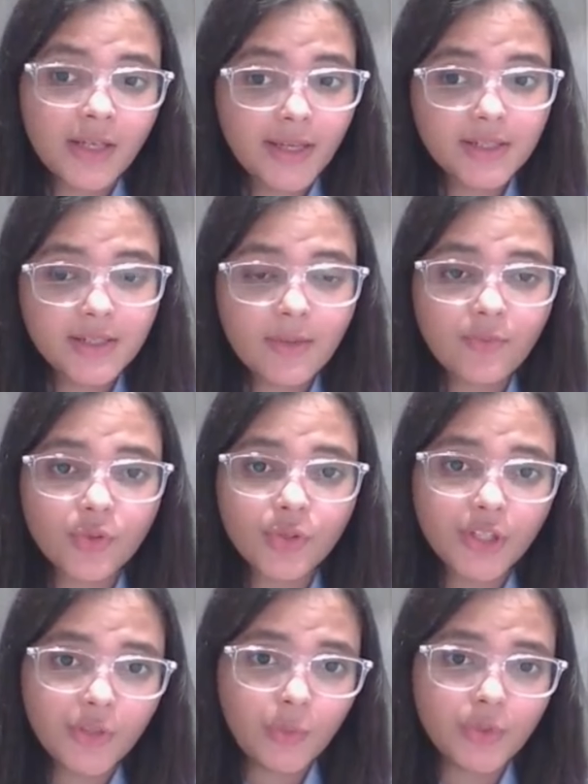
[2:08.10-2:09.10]
next step for
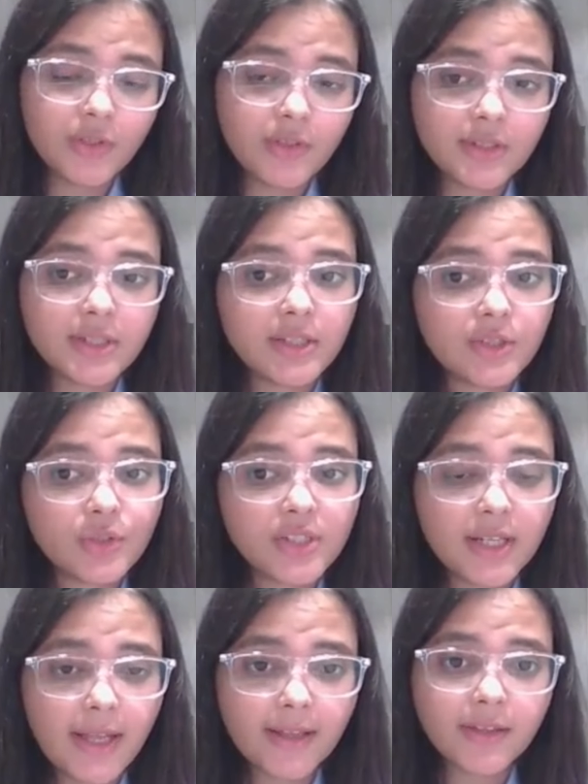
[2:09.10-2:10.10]
the users is to
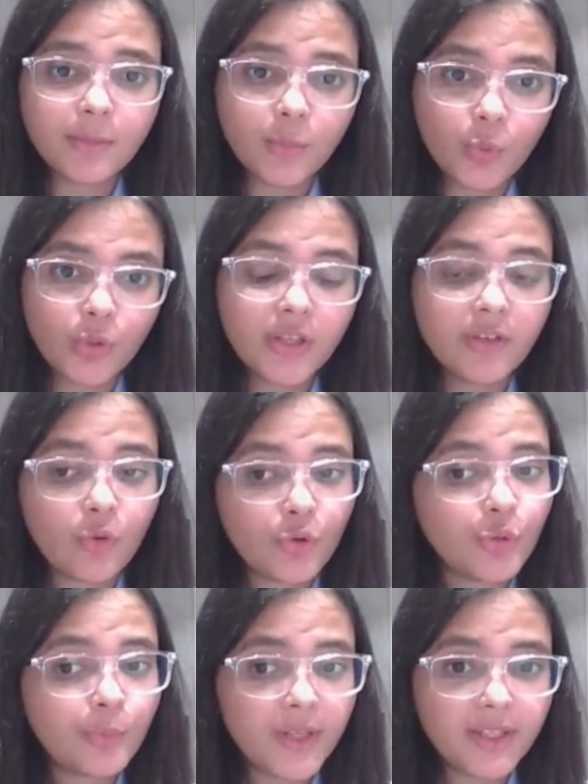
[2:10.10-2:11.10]
select the mode they
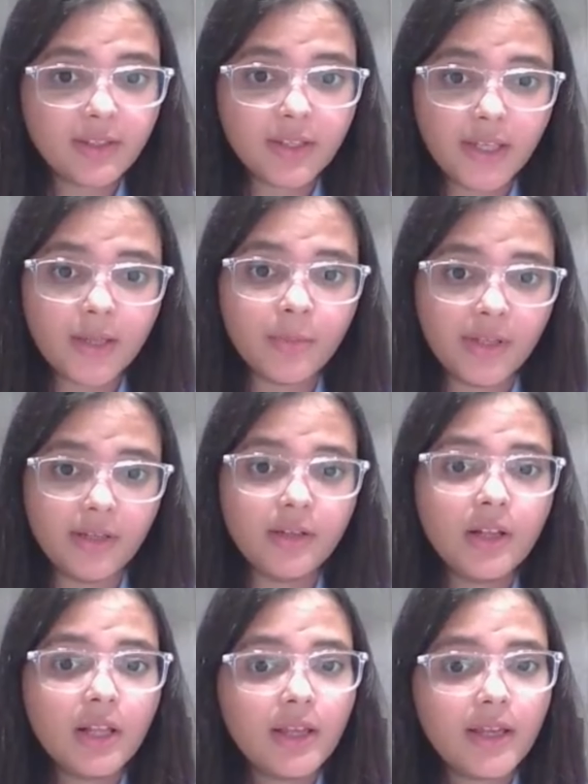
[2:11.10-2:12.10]
want to play the game in.
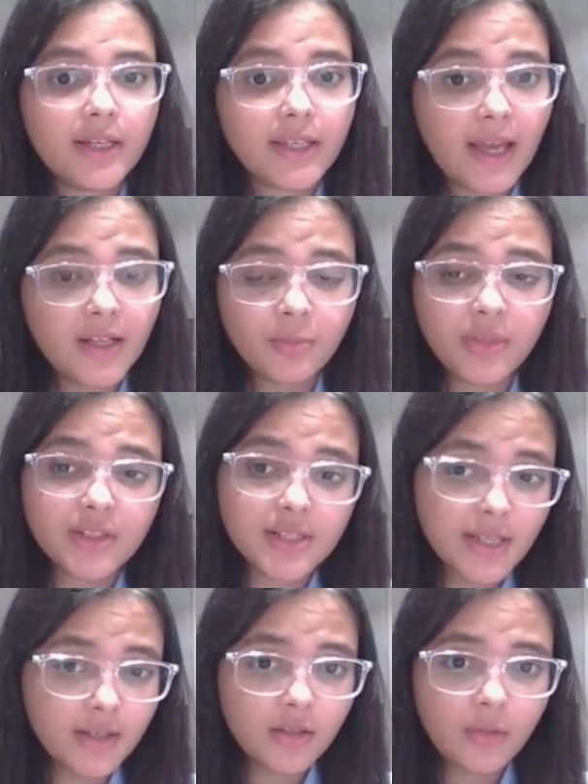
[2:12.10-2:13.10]
It can be a
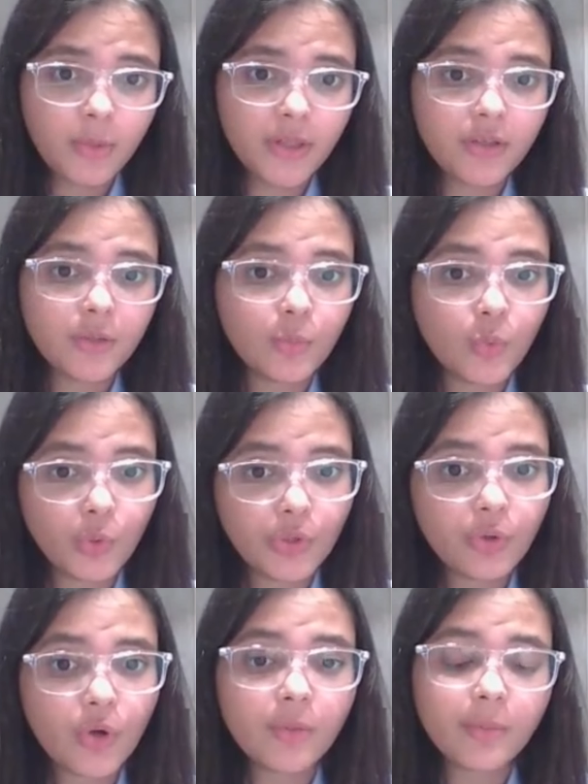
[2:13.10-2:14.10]
single player
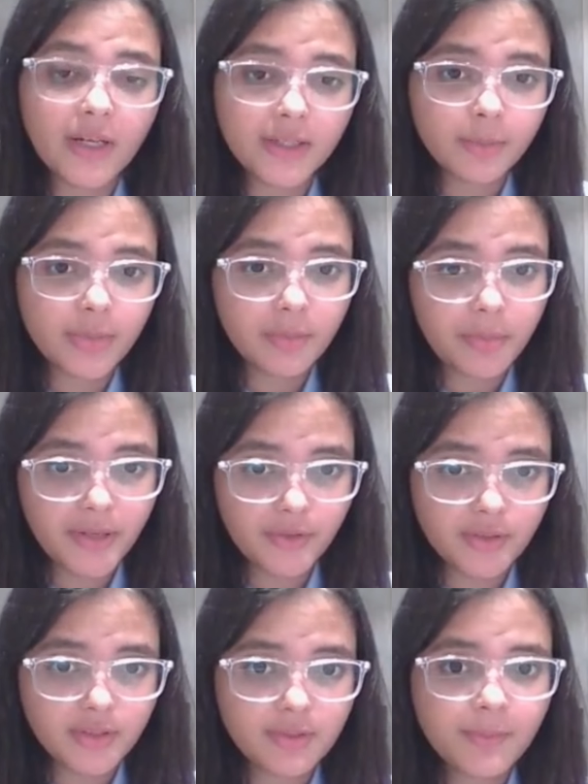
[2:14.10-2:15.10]
mode or multiple
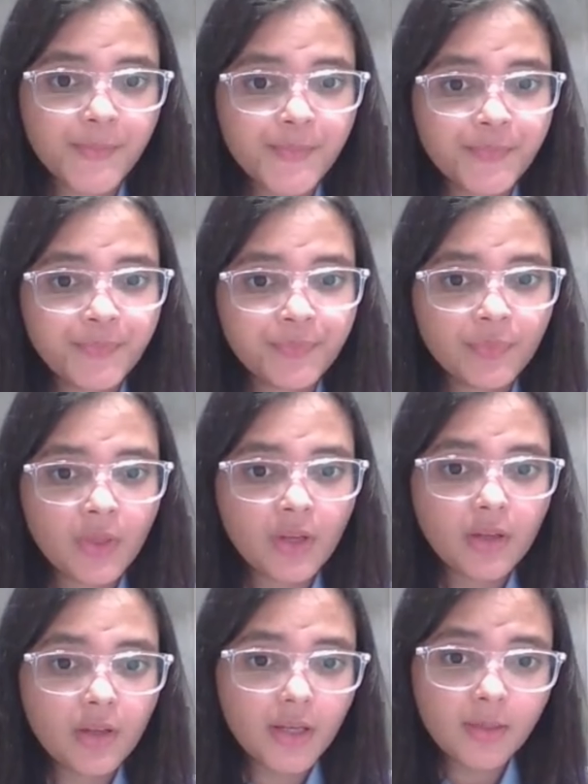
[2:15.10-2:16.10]
players.
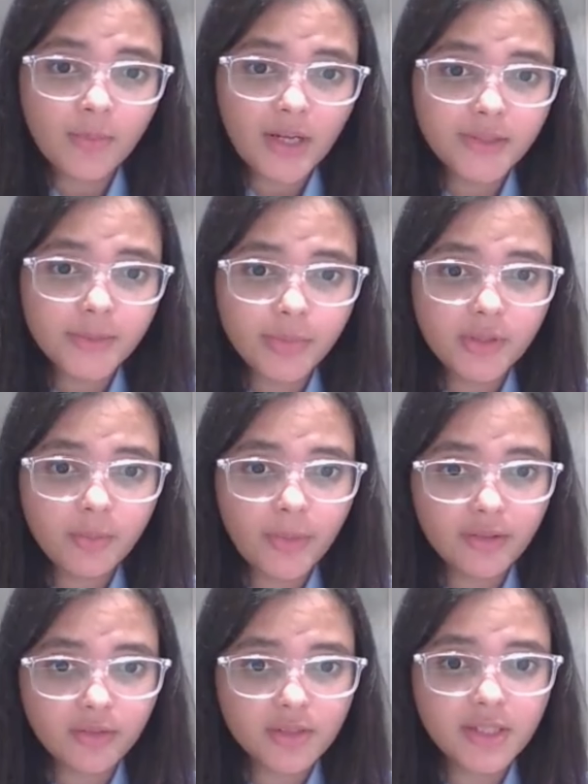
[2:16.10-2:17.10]
In multiple
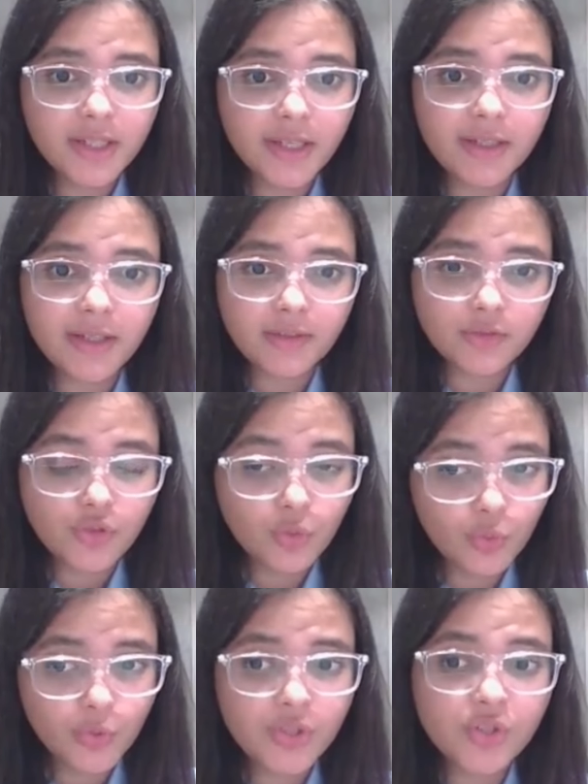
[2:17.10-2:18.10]
players, they can
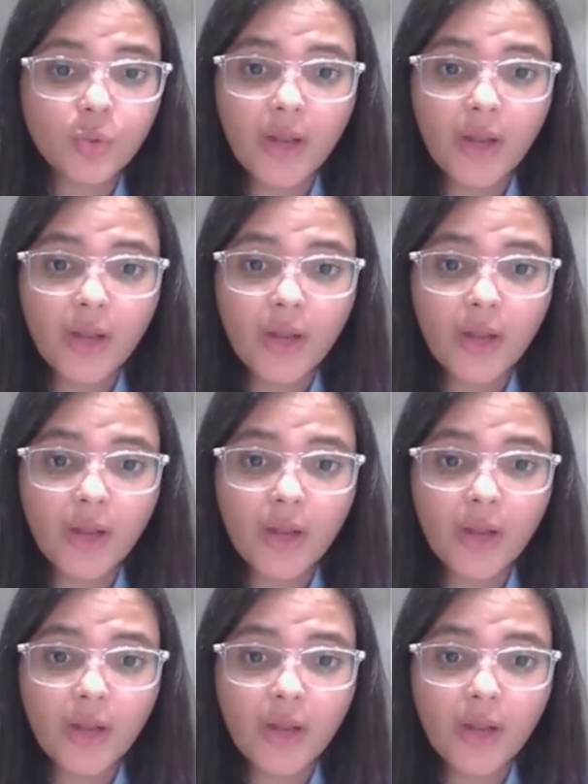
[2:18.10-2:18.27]
choose to